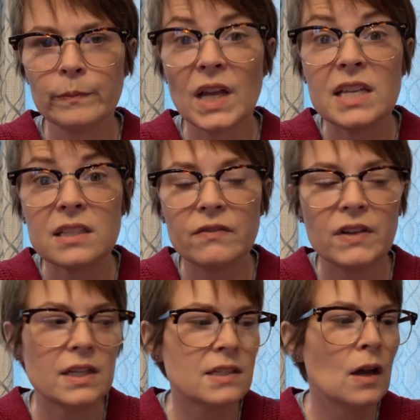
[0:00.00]

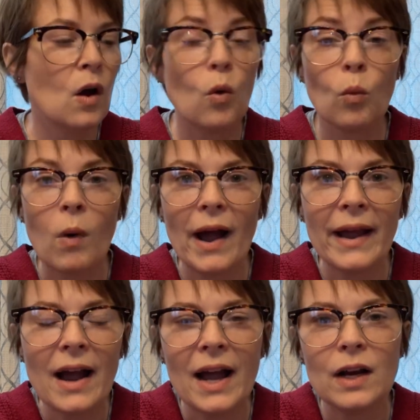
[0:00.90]
Estevez.
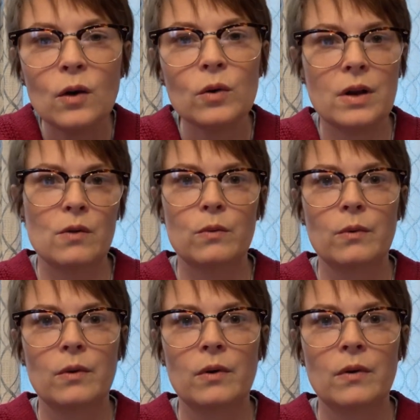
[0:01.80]
Why? I don't know.
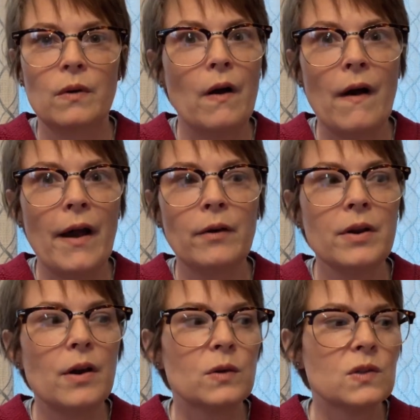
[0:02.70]
I don't
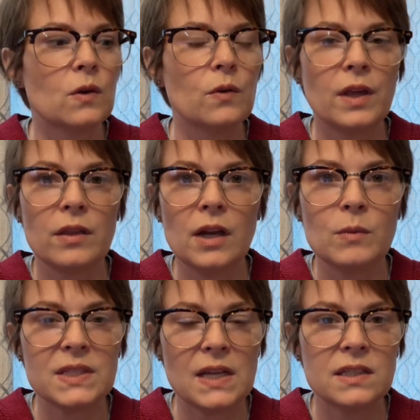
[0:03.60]
know. So the other day
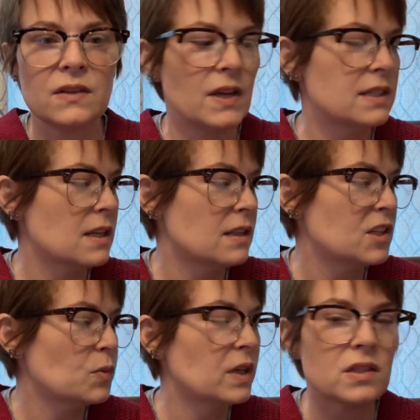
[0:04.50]
was Estevez and
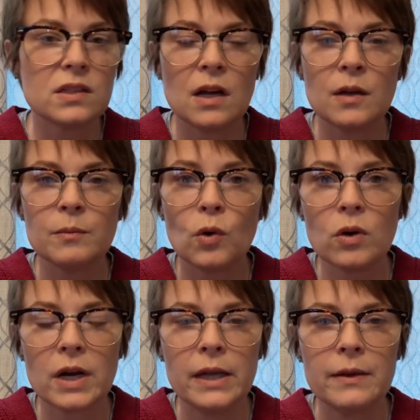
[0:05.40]
this one is um,
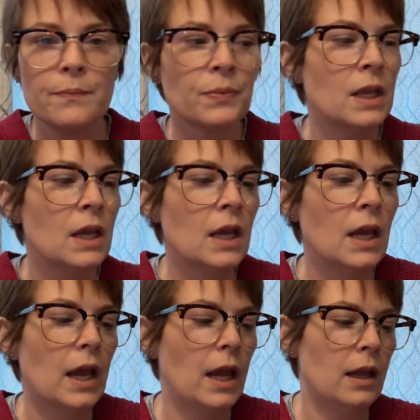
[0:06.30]
Jorge.
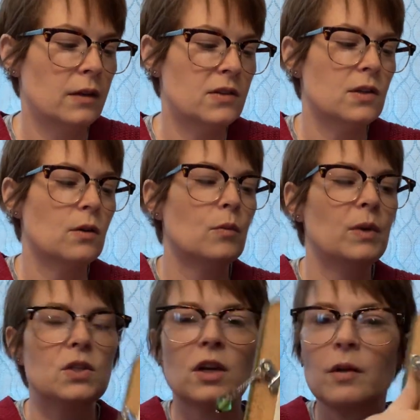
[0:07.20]
And so we
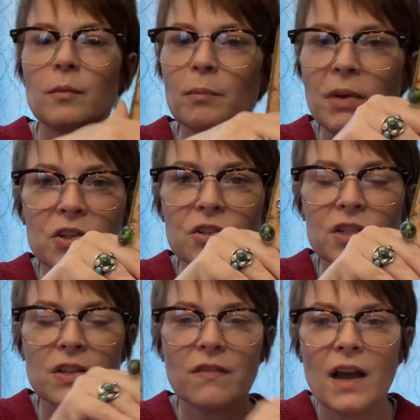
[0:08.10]
took
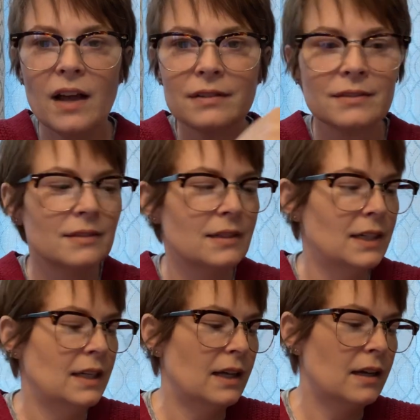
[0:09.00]
pictures of that.
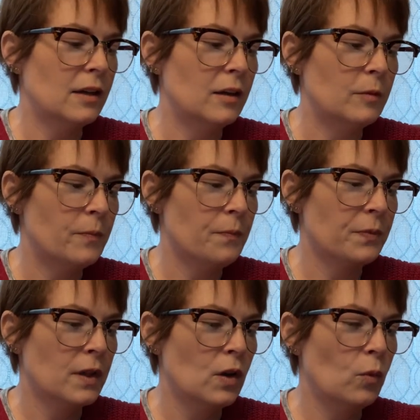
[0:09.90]
Um,
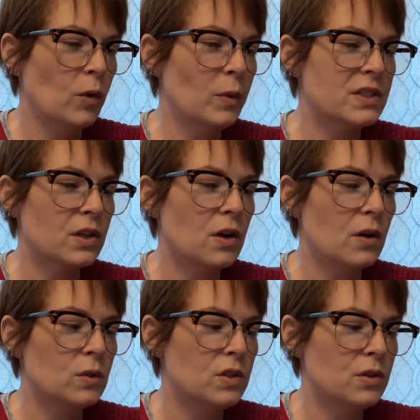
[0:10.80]
we went to
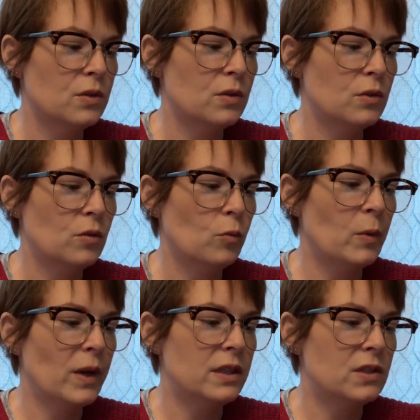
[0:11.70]
go to, we
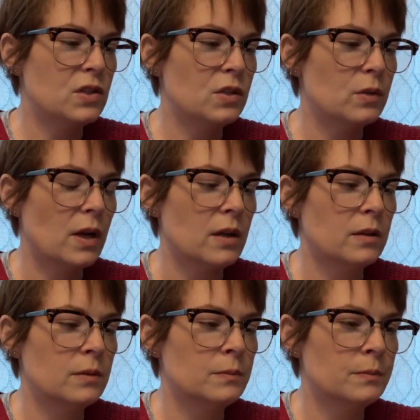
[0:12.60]
went to,
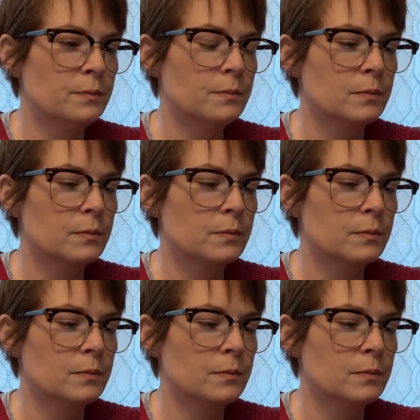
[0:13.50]
um,